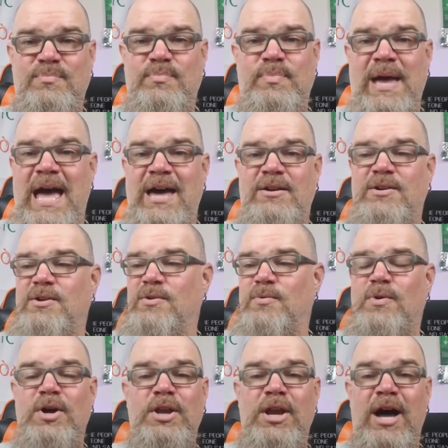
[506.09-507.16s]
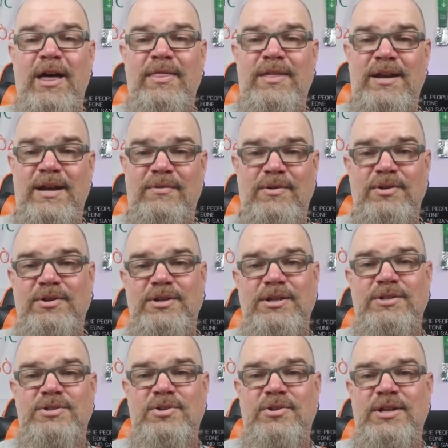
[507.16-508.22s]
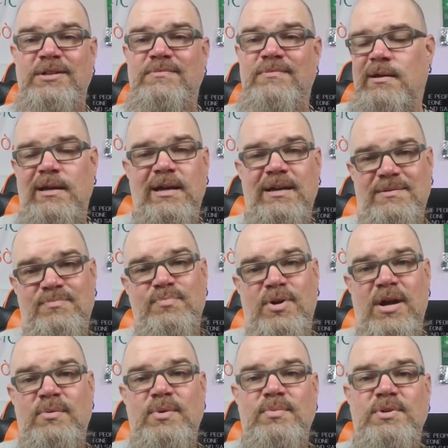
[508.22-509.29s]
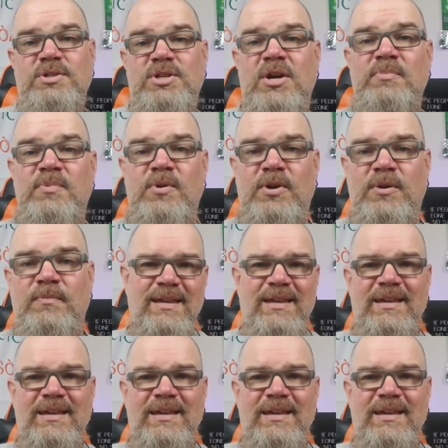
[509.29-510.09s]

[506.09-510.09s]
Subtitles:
pattern or whatnot that I really enjoyed, I'd probably jump on them.